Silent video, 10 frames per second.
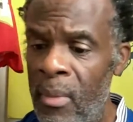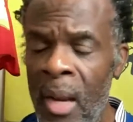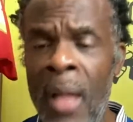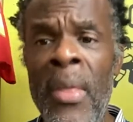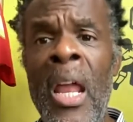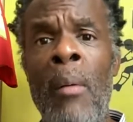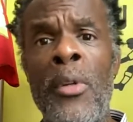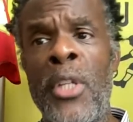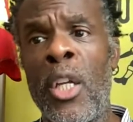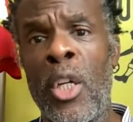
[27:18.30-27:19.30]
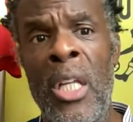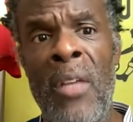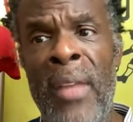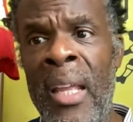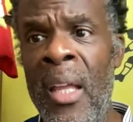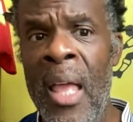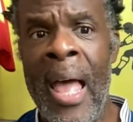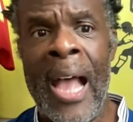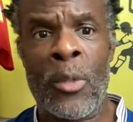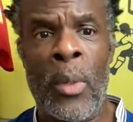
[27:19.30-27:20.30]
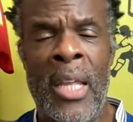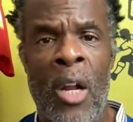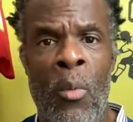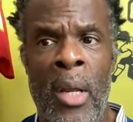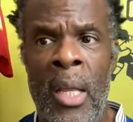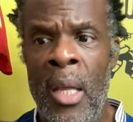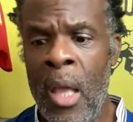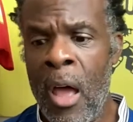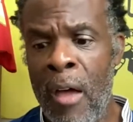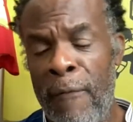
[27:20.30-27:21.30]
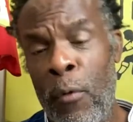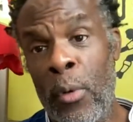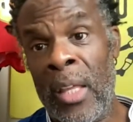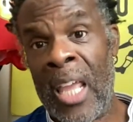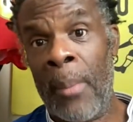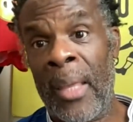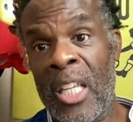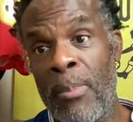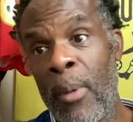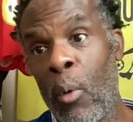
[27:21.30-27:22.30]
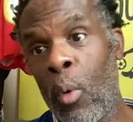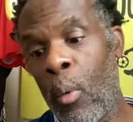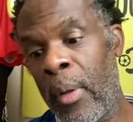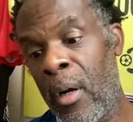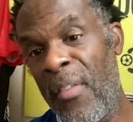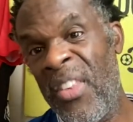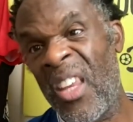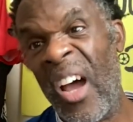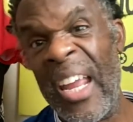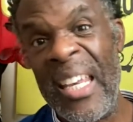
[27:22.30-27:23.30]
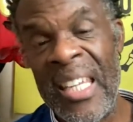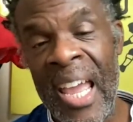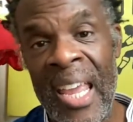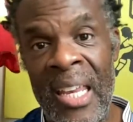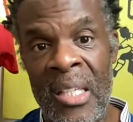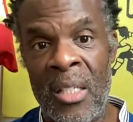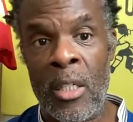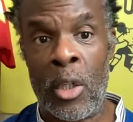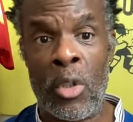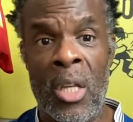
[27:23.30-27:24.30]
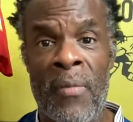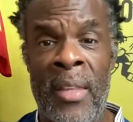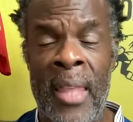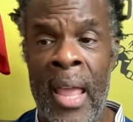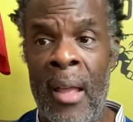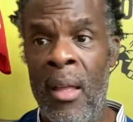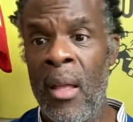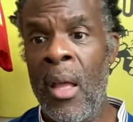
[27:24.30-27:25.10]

and then I will say good evening as we get ready for the game against Millwall. We've got 9 days to do something there.